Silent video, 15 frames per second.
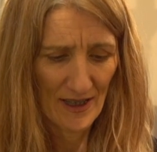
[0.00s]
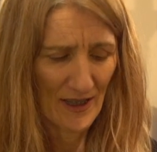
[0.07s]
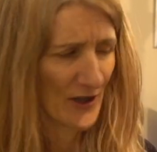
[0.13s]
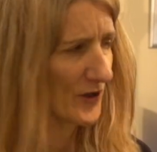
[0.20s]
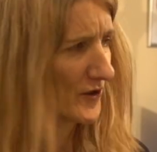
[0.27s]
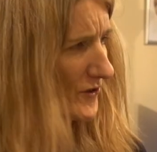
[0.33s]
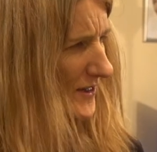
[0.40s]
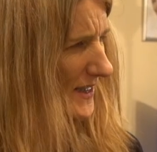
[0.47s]

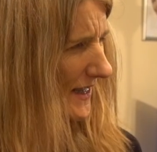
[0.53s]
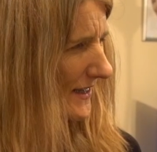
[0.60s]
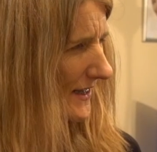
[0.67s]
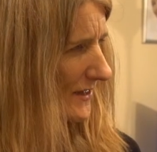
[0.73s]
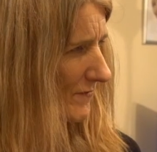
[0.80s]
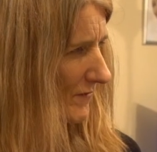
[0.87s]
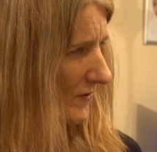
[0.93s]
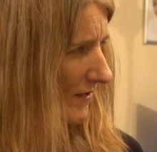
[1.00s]
you take
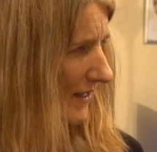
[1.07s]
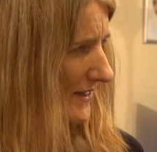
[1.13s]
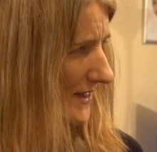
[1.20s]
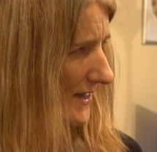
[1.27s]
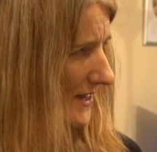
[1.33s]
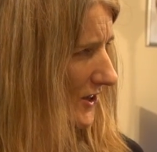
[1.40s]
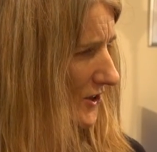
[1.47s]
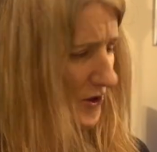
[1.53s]
things for
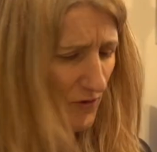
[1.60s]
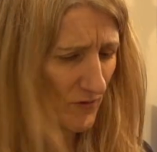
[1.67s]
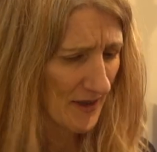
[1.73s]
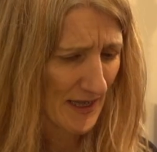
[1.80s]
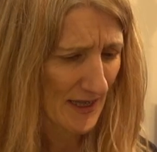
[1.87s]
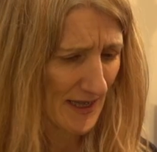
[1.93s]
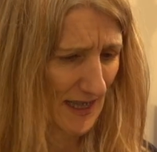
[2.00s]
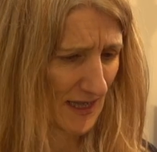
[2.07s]
granted. Don't
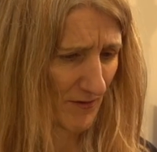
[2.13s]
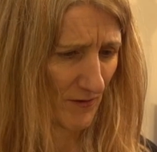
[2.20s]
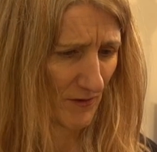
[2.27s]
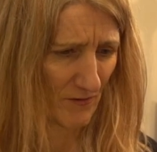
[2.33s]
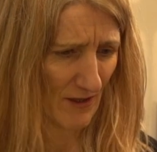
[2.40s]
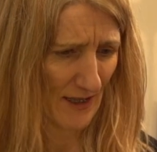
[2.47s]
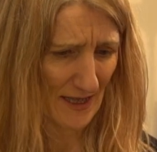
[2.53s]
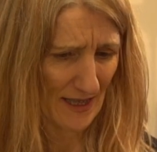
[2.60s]
think things for
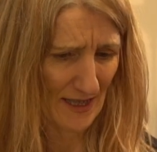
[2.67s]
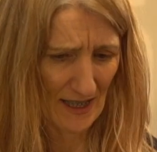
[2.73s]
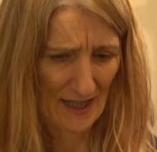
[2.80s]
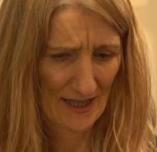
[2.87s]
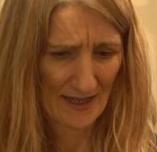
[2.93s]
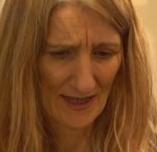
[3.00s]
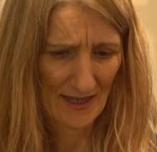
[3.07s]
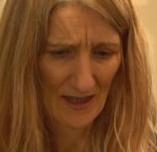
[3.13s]
granted,
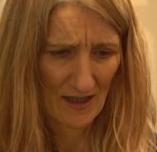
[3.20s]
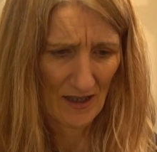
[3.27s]
guys.